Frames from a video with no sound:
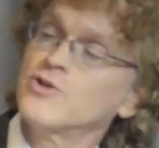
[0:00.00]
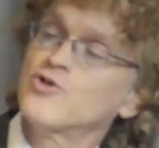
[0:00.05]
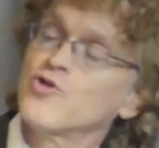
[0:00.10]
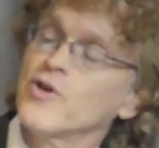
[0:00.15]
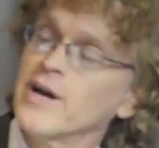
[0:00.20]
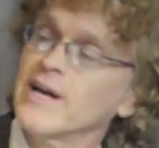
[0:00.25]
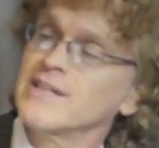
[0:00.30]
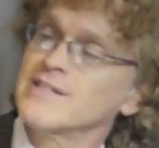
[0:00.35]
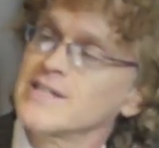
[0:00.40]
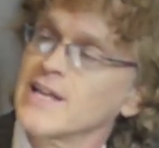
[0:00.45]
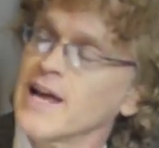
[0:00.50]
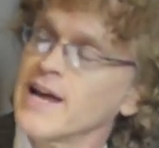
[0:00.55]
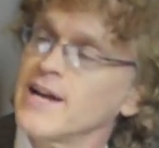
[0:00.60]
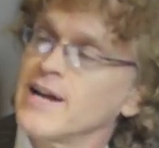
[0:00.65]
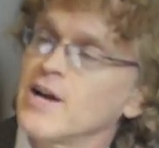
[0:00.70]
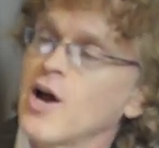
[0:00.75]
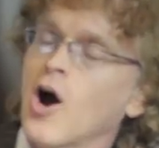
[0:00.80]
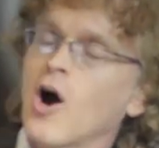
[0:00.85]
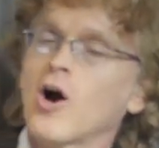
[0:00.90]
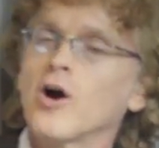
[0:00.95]

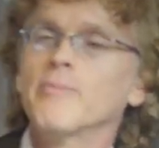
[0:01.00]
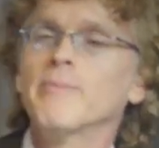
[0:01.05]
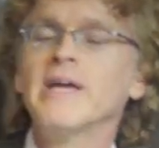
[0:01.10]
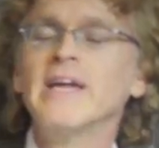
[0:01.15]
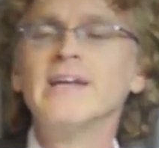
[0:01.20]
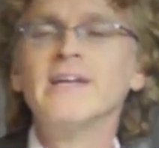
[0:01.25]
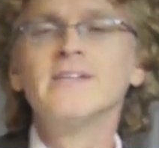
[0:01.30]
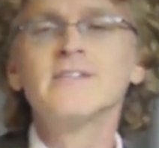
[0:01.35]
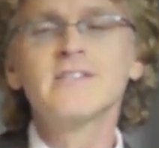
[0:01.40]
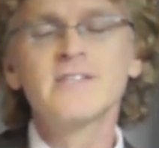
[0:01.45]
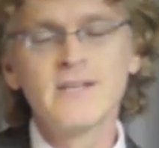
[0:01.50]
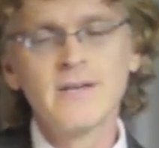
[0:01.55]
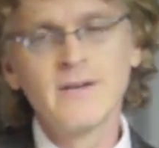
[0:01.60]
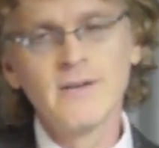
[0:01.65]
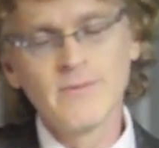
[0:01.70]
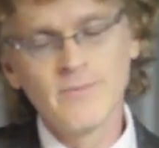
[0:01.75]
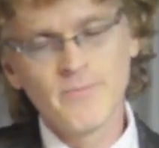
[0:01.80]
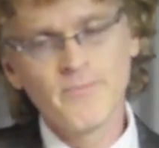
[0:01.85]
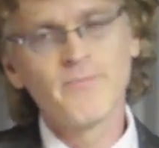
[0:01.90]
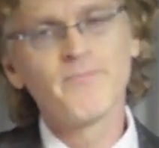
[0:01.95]
translated armies.
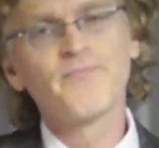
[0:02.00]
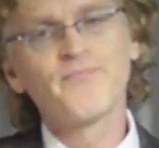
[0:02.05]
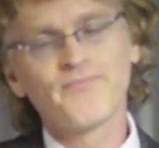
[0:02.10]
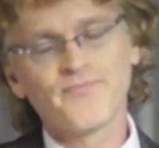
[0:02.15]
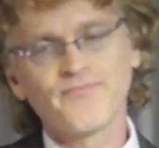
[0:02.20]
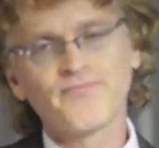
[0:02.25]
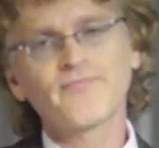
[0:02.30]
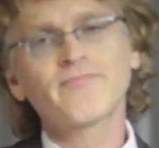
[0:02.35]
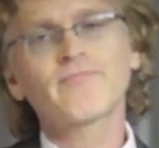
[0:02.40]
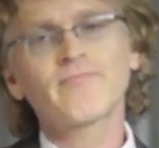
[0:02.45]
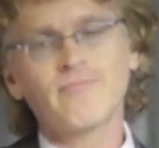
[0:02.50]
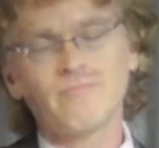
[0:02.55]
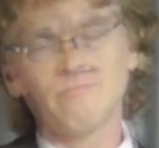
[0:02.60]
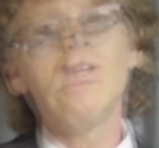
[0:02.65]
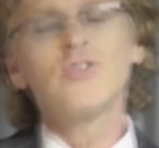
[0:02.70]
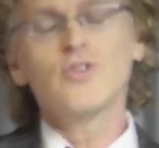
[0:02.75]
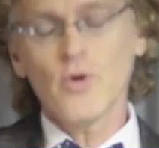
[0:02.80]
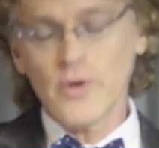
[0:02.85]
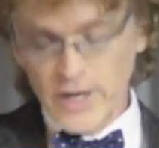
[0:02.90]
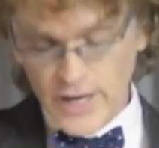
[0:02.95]

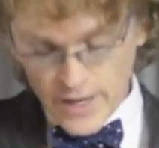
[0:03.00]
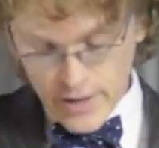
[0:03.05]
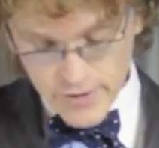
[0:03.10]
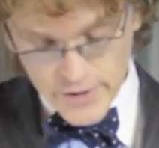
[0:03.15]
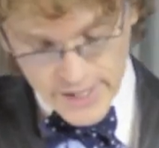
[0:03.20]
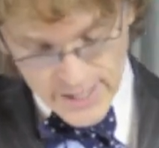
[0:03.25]
So here